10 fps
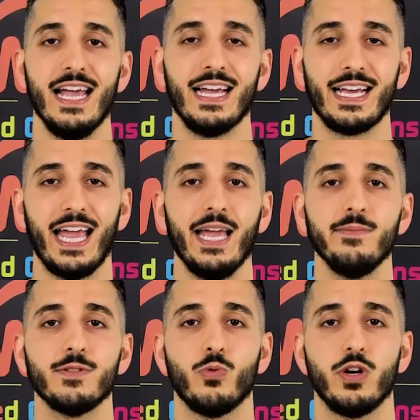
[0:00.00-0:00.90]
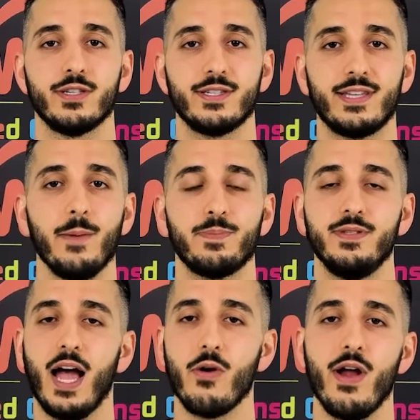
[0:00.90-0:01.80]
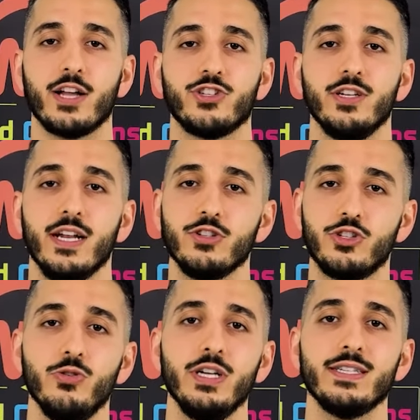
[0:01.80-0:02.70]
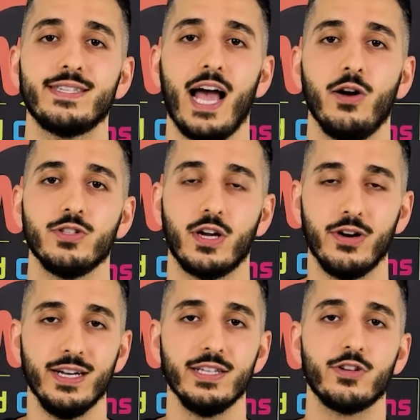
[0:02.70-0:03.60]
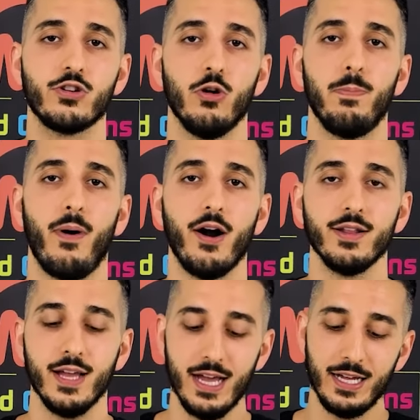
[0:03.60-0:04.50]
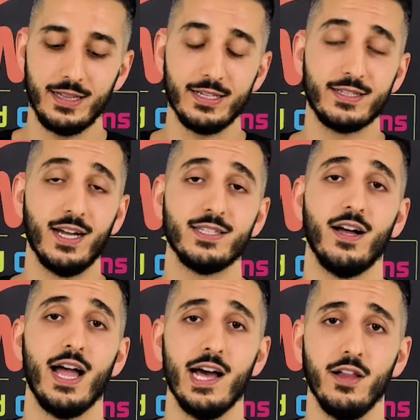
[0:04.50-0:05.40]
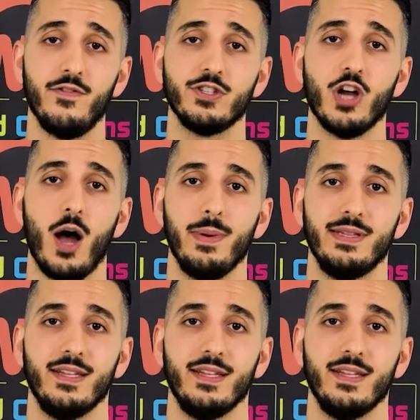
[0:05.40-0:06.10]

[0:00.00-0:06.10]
In games where steps, direction, and shooting sounds are an integral part, this does a hell of a job at